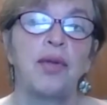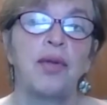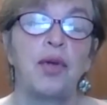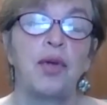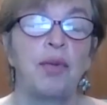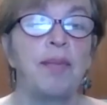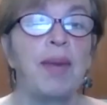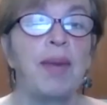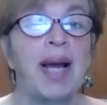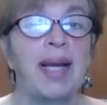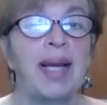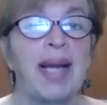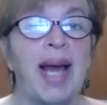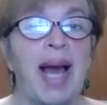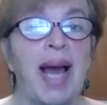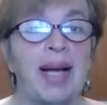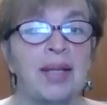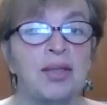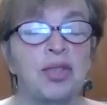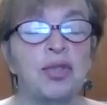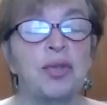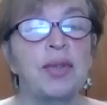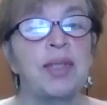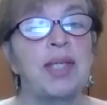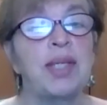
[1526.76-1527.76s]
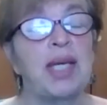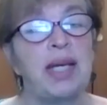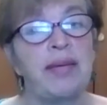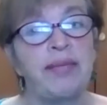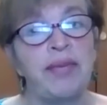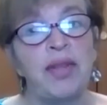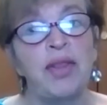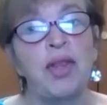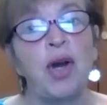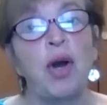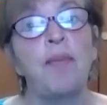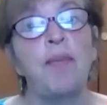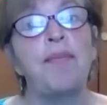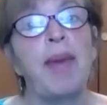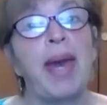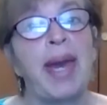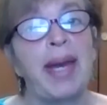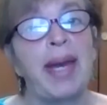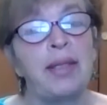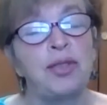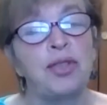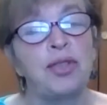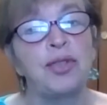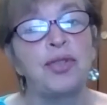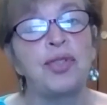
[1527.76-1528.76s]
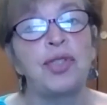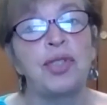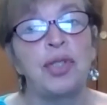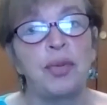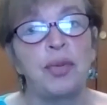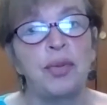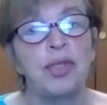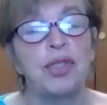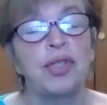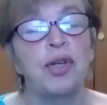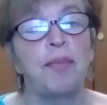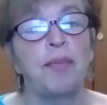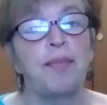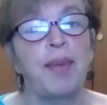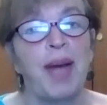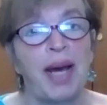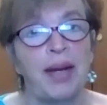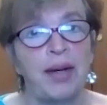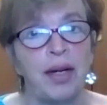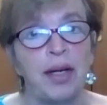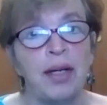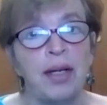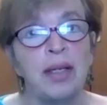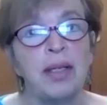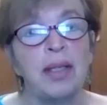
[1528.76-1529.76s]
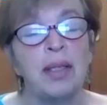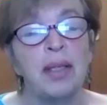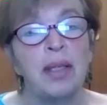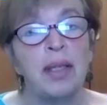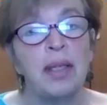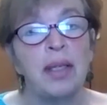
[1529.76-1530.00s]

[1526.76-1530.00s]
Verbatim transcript: You might actually, even though major suits are better,